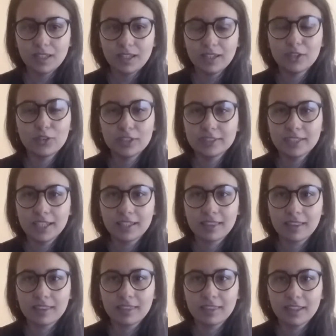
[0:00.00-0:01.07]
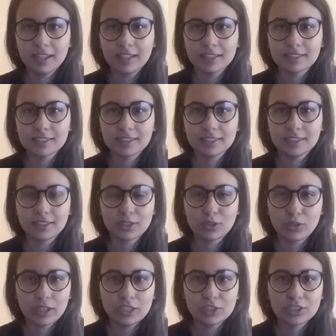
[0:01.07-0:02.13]
irritating things and the
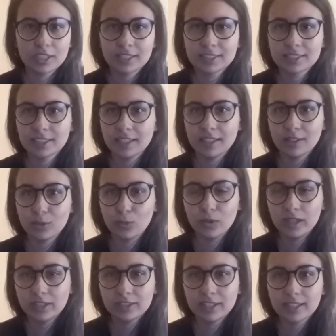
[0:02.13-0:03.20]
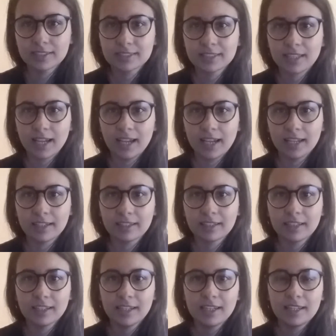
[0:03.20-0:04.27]
cringiest and weirdest,
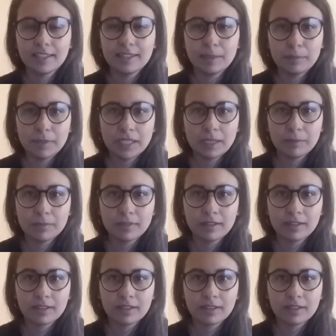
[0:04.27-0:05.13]
like the meme